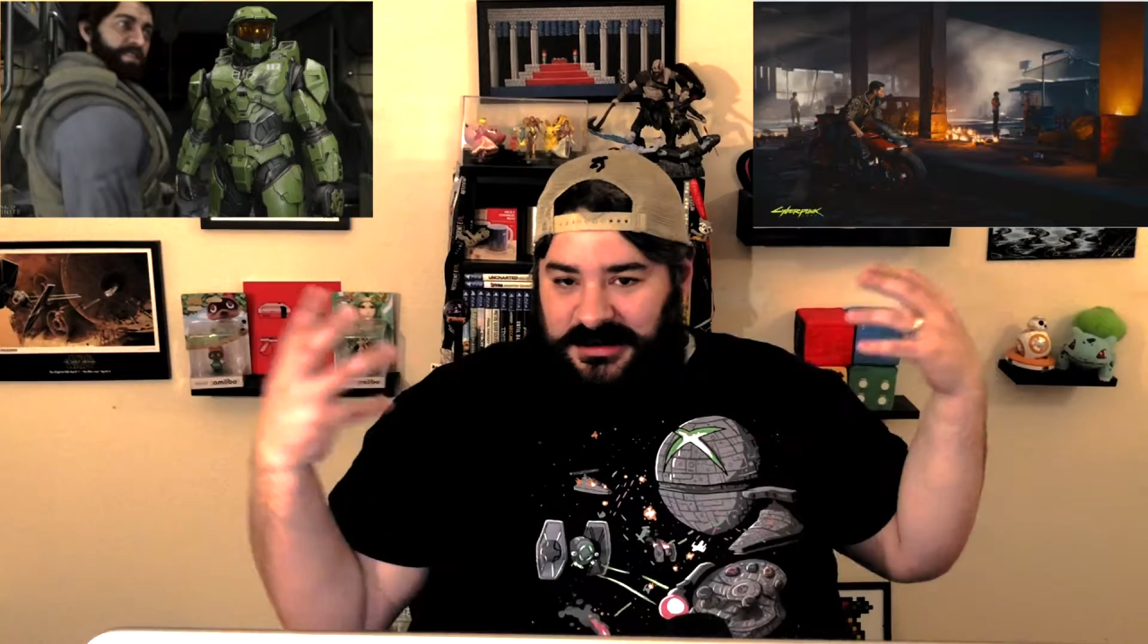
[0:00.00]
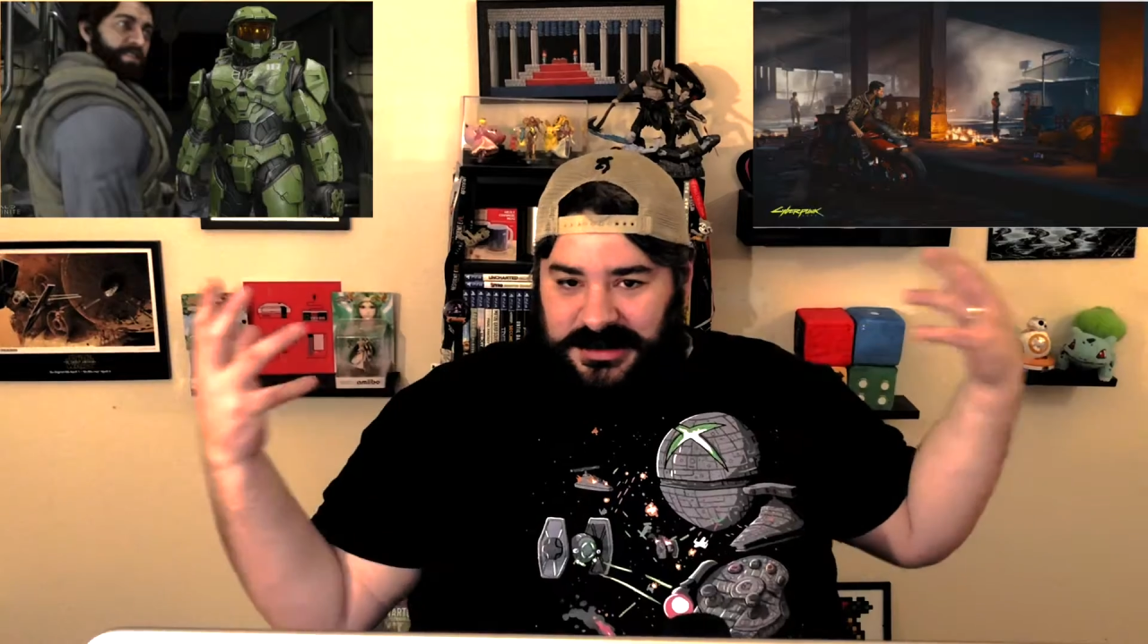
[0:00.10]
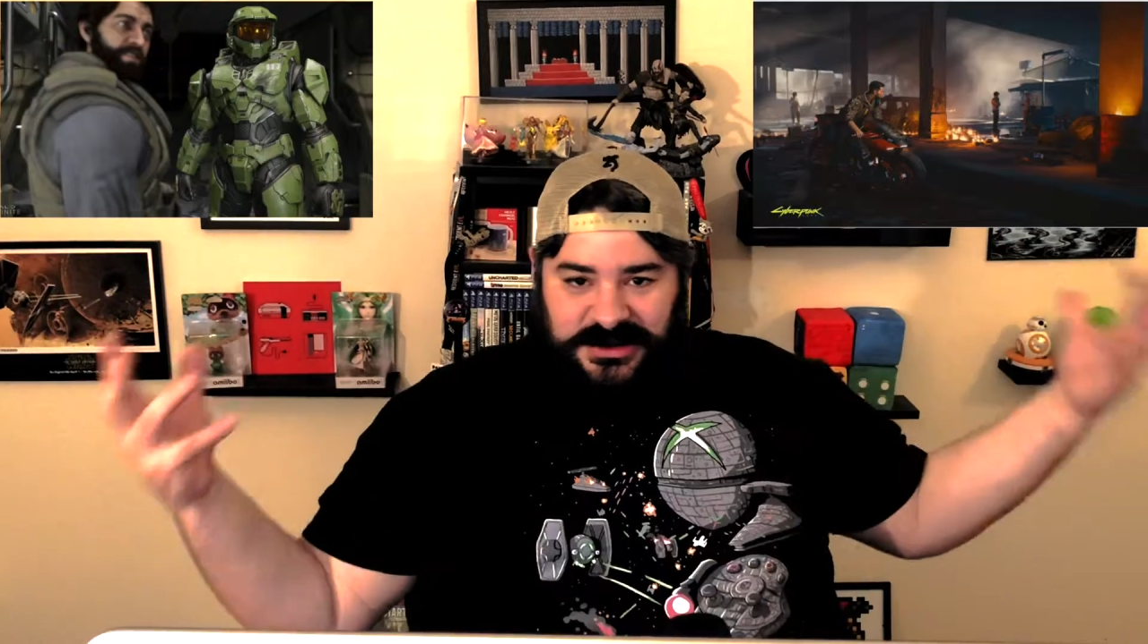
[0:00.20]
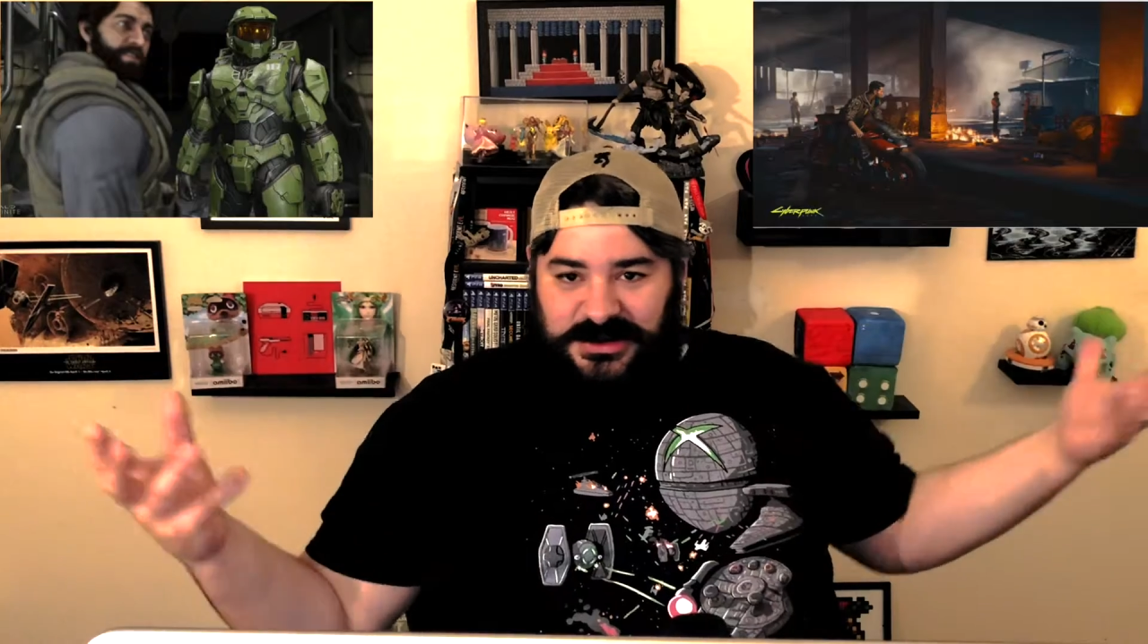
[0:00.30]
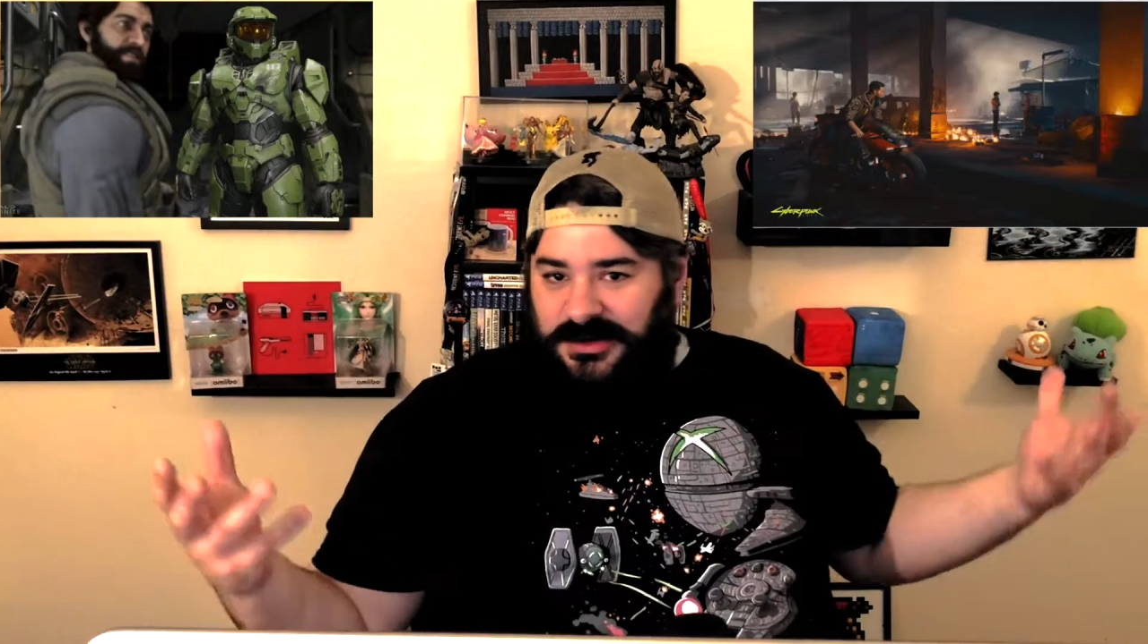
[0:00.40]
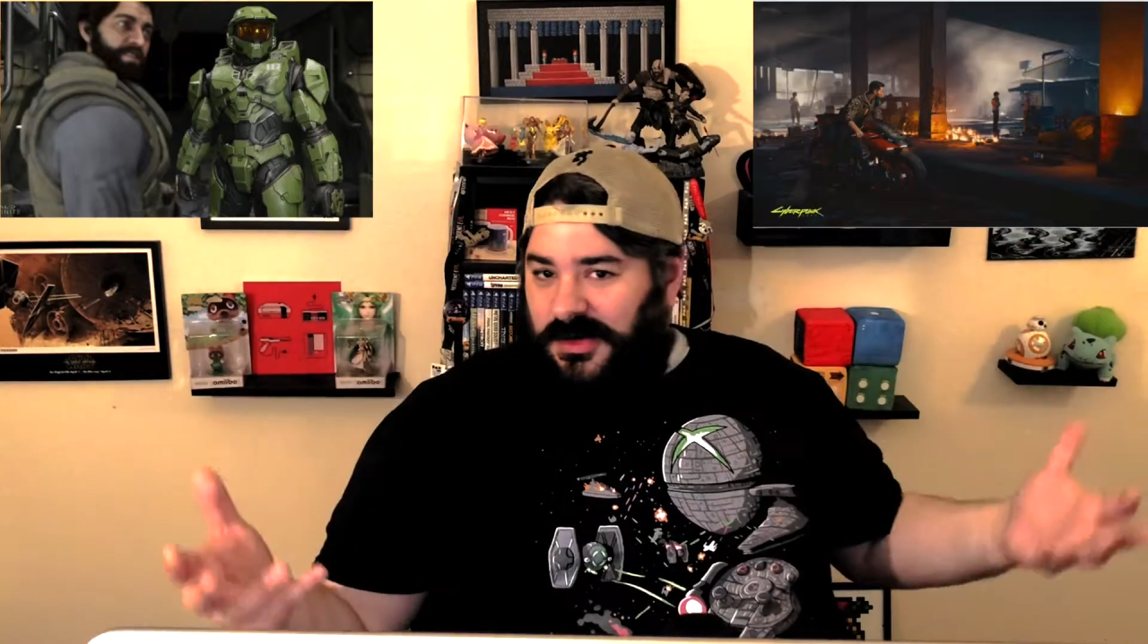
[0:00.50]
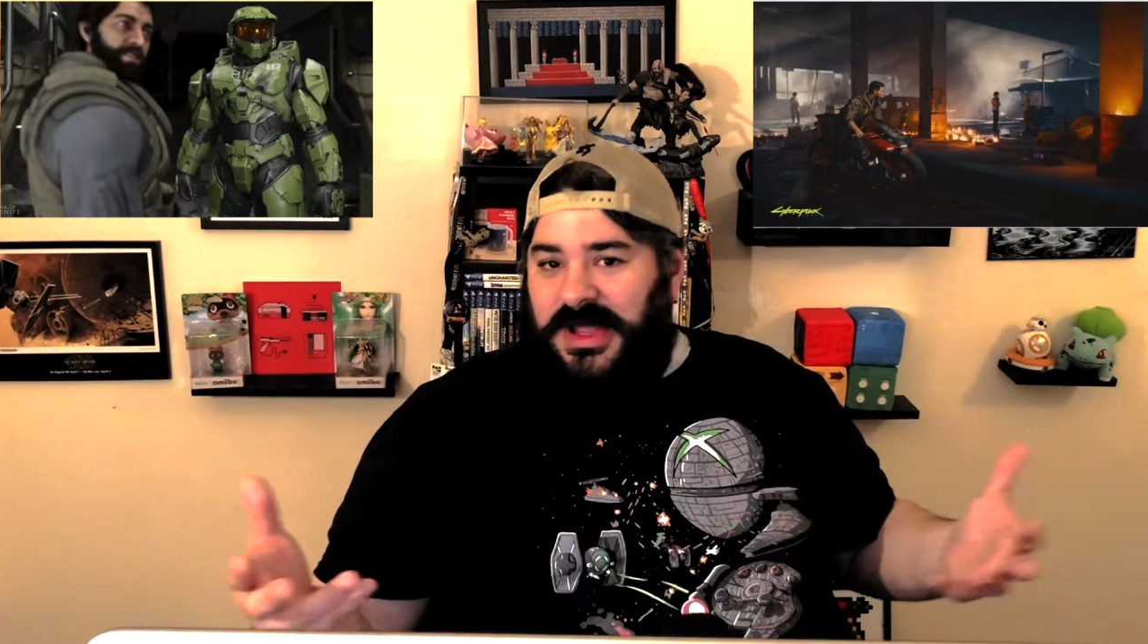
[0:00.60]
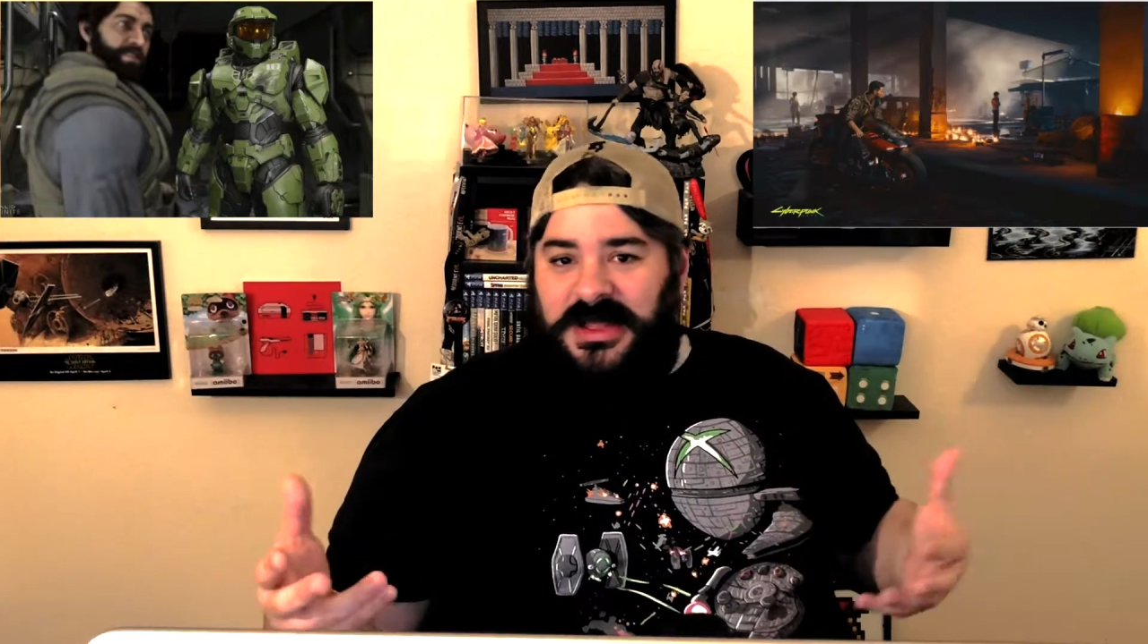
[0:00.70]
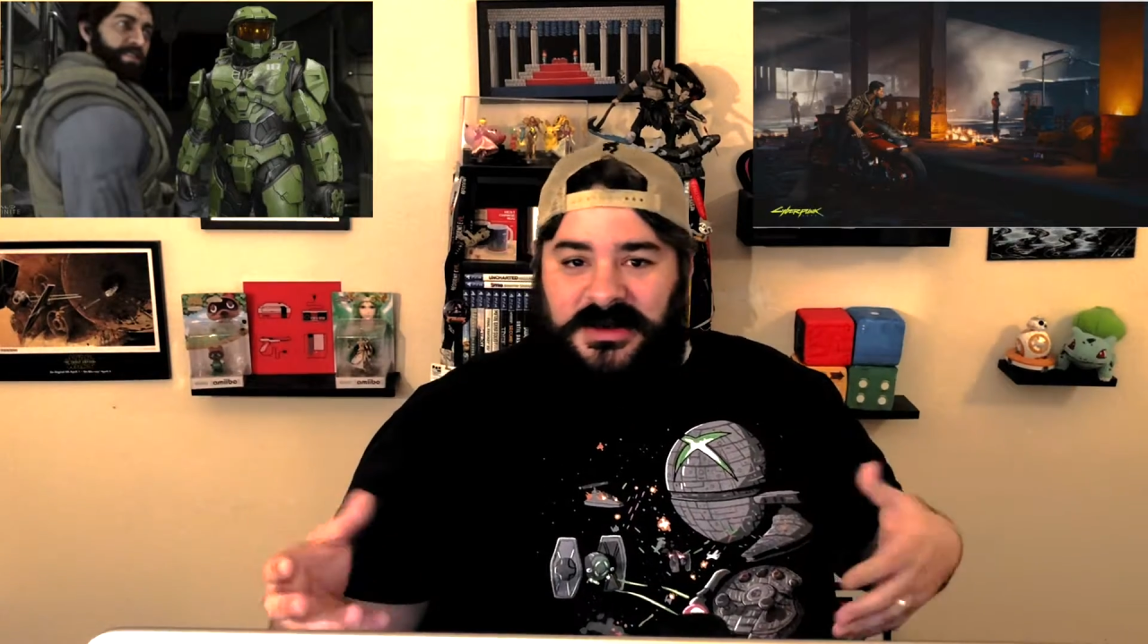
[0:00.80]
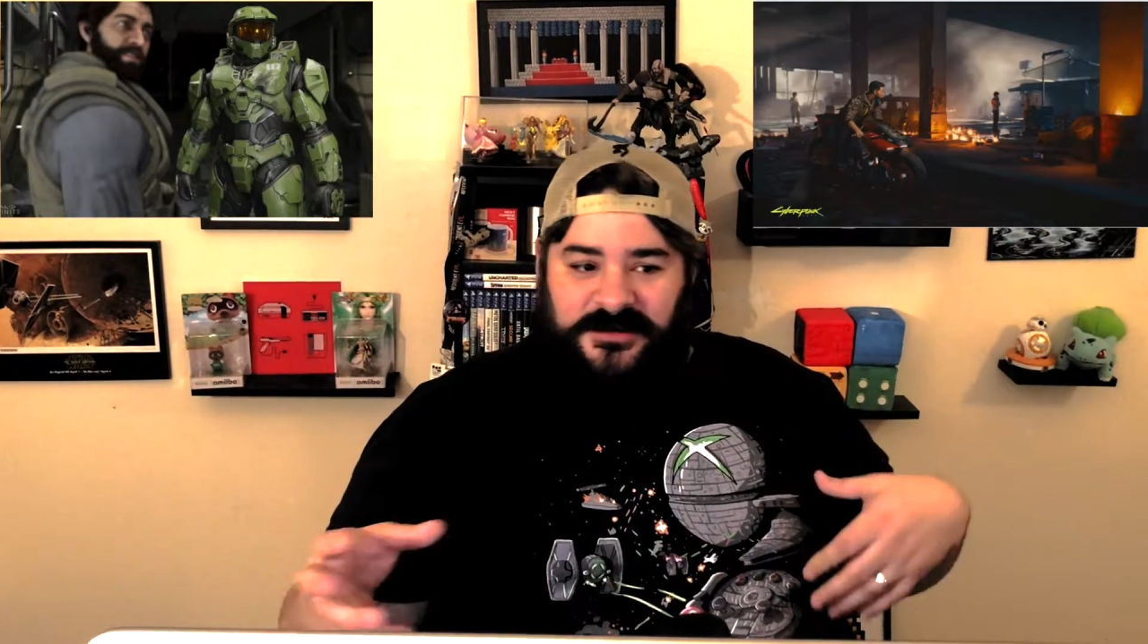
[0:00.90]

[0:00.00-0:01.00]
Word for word: These are great.